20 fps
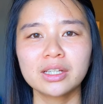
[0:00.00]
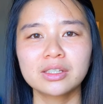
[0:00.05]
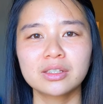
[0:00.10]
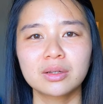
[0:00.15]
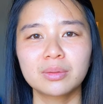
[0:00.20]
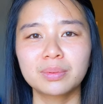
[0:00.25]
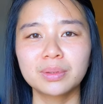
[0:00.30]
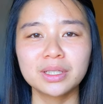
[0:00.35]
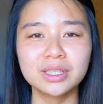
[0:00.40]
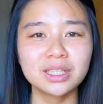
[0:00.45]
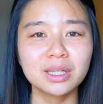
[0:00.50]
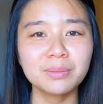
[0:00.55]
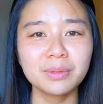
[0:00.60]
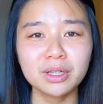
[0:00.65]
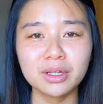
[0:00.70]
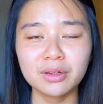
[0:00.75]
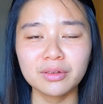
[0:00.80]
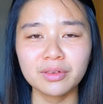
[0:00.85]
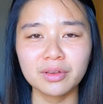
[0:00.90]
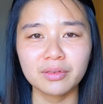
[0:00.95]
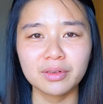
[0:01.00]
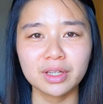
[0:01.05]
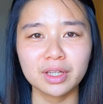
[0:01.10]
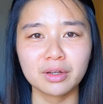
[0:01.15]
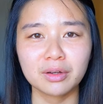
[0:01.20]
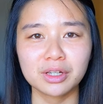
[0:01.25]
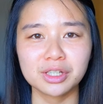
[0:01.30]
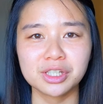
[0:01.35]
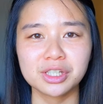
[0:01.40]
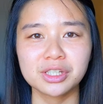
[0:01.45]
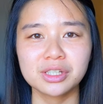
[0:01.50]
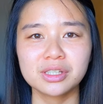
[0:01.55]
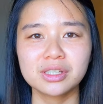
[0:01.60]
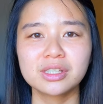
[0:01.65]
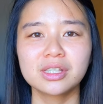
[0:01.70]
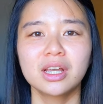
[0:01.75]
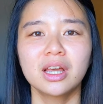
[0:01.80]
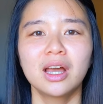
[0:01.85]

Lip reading: So please let me know if you have any questions.